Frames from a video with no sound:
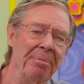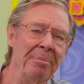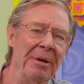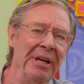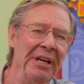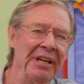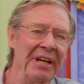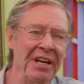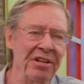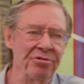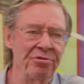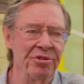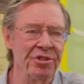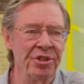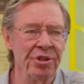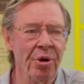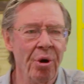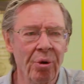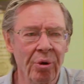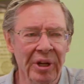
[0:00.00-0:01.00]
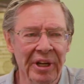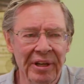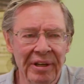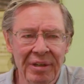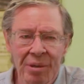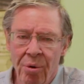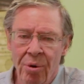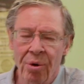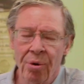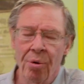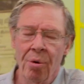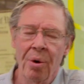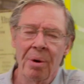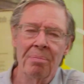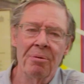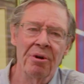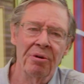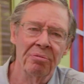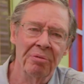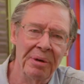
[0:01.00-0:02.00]
meaning estrogen only, or
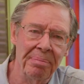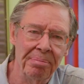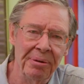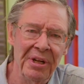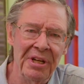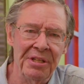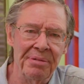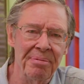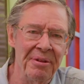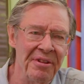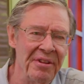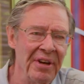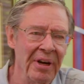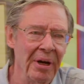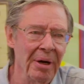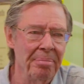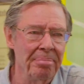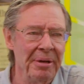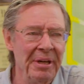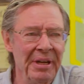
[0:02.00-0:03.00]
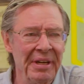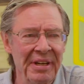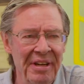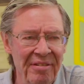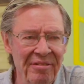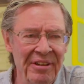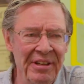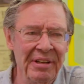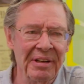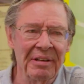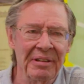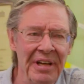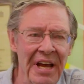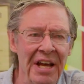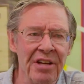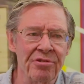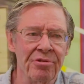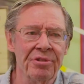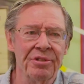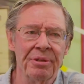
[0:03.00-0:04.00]
hormone replacement therapy, given
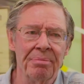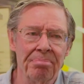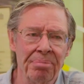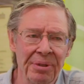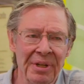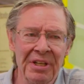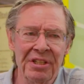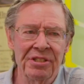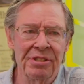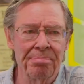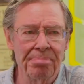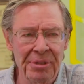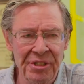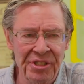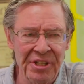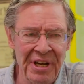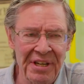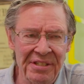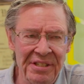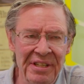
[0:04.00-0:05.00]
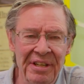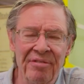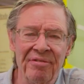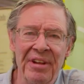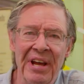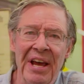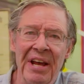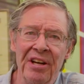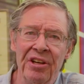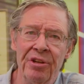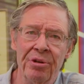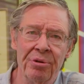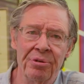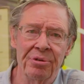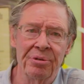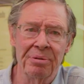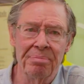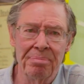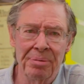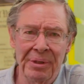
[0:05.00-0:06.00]
estrogen plus progestin if they had a
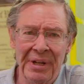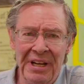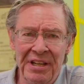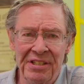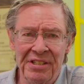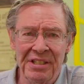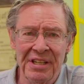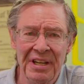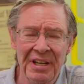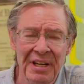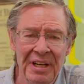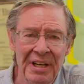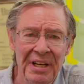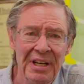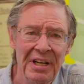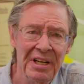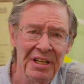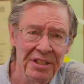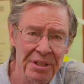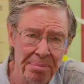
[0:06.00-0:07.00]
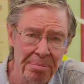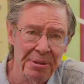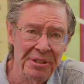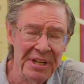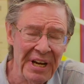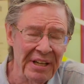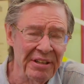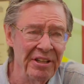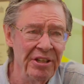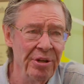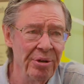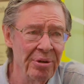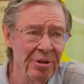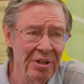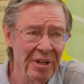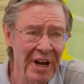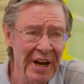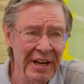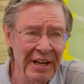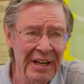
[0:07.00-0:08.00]
uterus in place to protect the uterine
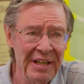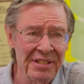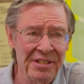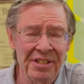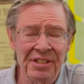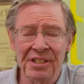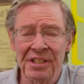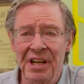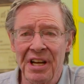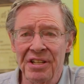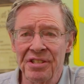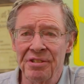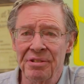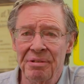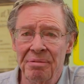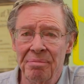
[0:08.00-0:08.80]
lining as discussed